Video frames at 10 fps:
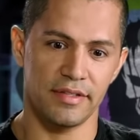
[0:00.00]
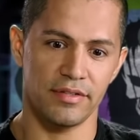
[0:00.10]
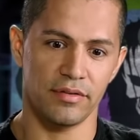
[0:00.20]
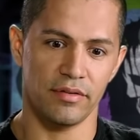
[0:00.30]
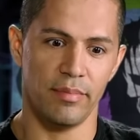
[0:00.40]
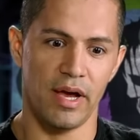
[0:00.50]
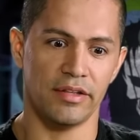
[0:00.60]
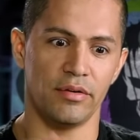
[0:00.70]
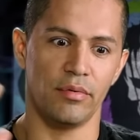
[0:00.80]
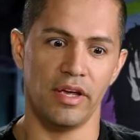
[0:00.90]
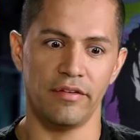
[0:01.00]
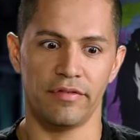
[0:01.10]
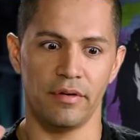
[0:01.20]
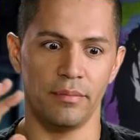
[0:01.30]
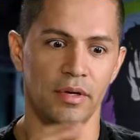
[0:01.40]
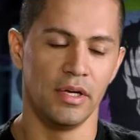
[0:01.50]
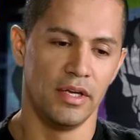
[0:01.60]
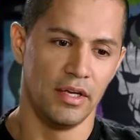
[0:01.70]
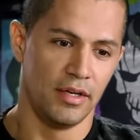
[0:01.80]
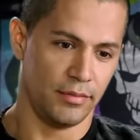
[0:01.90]
he's sort of backed away from
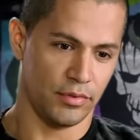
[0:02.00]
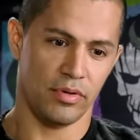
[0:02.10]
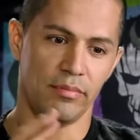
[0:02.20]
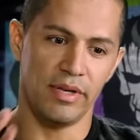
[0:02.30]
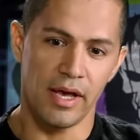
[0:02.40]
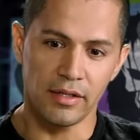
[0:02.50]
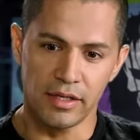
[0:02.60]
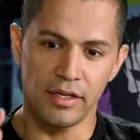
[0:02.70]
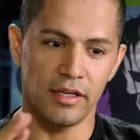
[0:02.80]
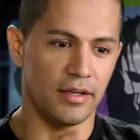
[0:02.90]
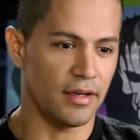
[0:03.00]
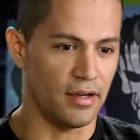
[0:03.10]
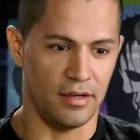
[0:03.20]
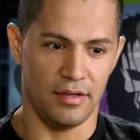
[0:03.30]
criminality.